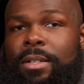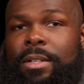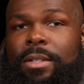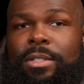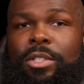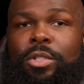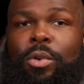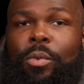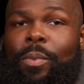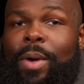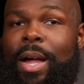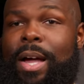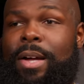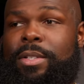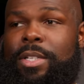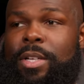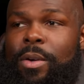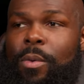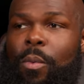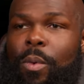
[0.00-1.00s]

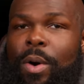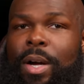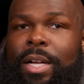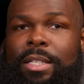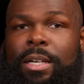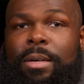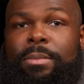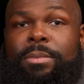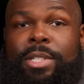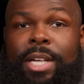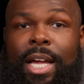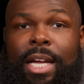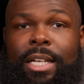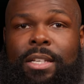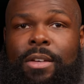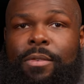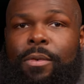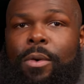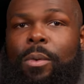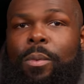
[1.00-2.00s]
surrounding one
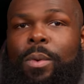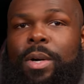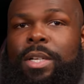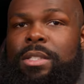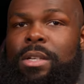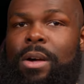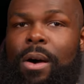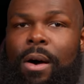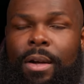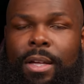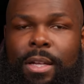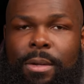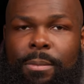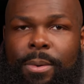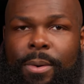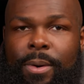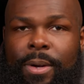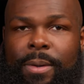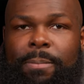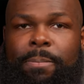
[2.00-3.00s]
objective or one talking
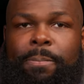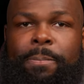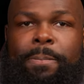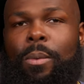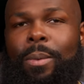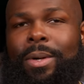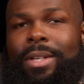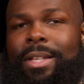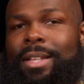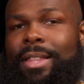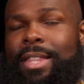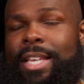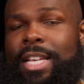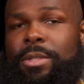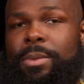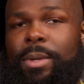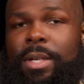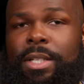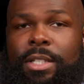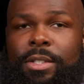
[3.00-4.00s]
point. One of the
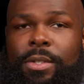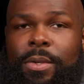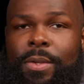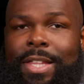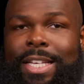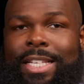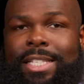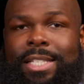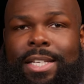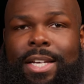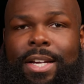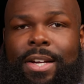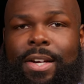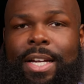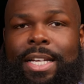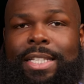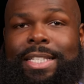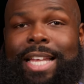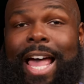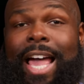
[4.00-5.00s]
things we're gonna do this year
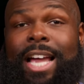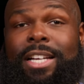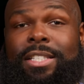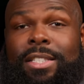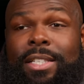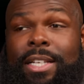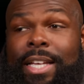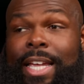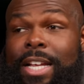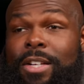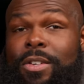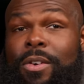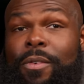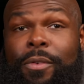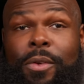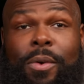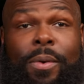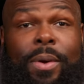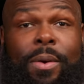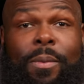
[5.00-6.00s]
is actually
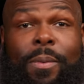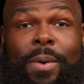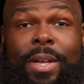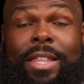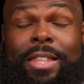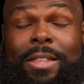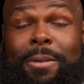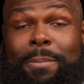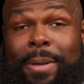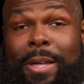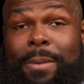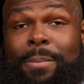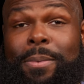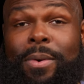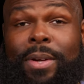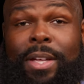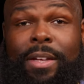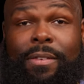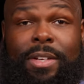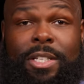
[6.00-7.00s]
interviewing with the
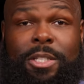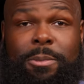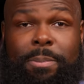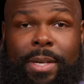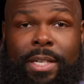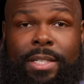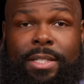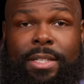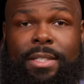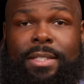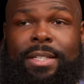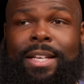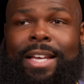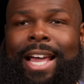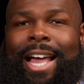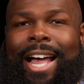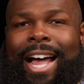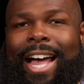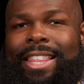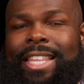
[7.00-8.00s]
people giving speeches.
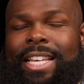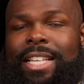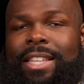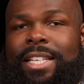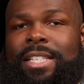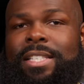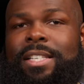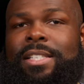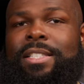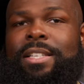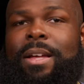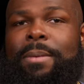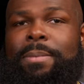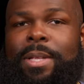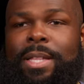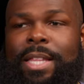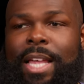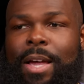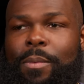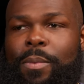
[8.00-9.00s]
I think this is
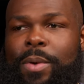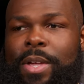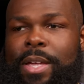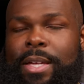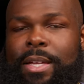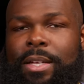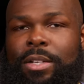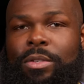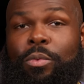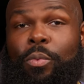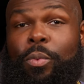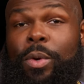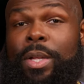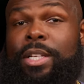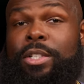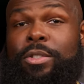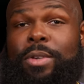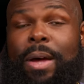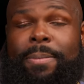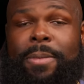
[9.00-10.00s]
something that we
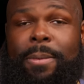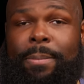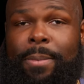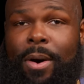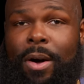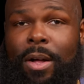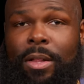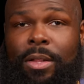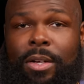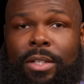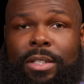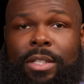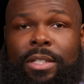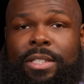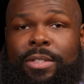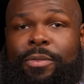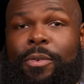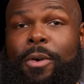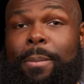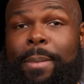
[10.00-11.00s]
really drop the ball on
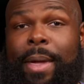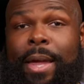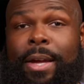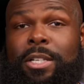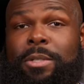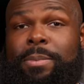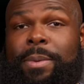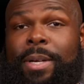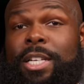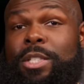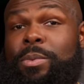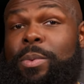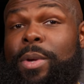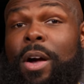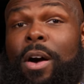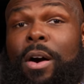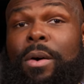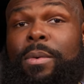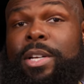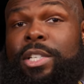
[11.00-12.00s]
as filmmakers, because we
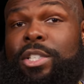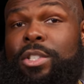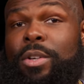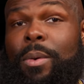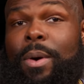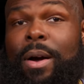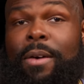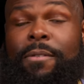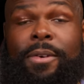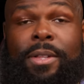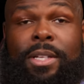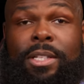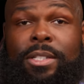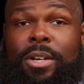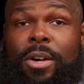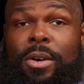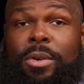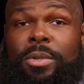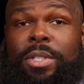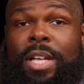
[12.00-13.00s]
always show up for the
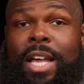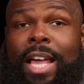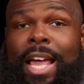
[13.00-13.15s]
toast,